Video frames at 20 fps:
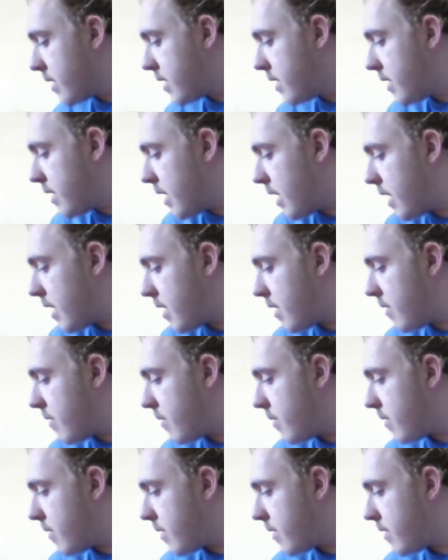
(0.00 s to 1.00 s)

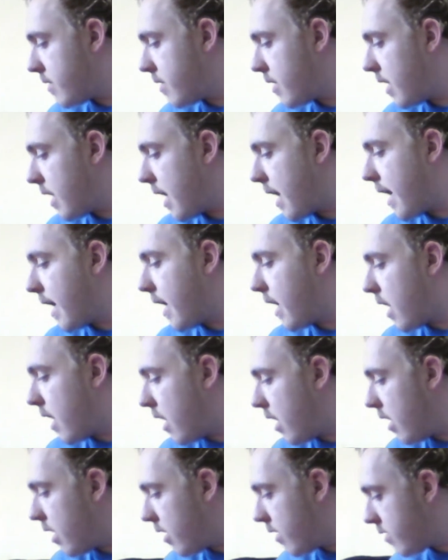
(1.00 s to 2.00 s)
Now, uh, today
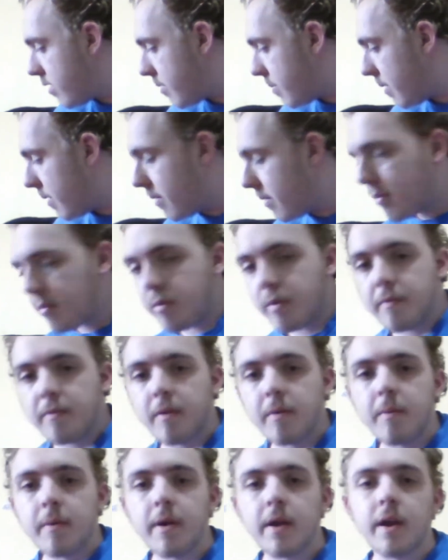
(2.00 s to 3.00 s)
I'm going to be
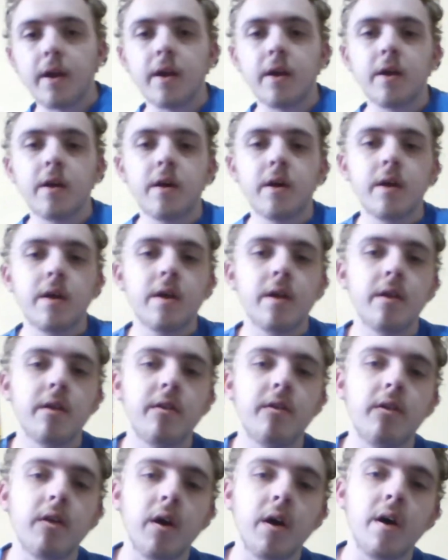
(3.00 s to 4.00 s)
reviewing
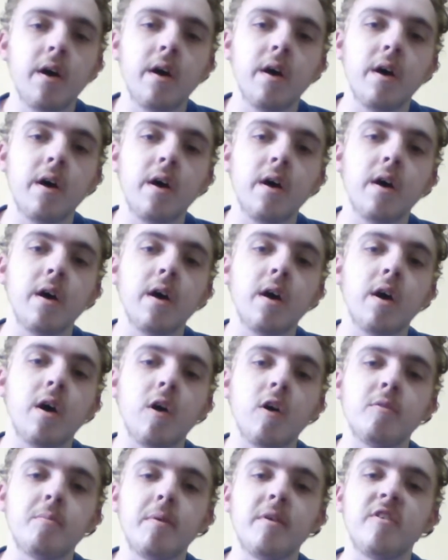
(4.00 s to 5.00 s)
The
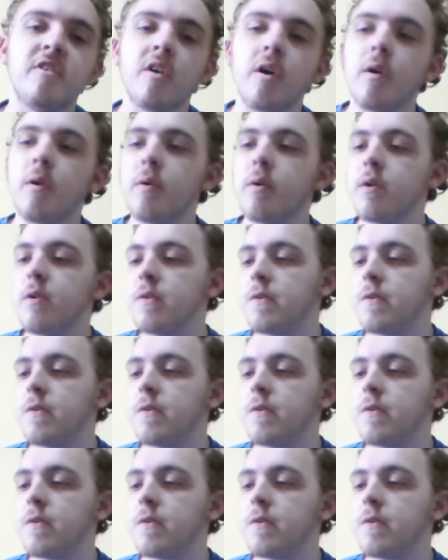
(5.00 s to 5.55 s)
Cosby Show.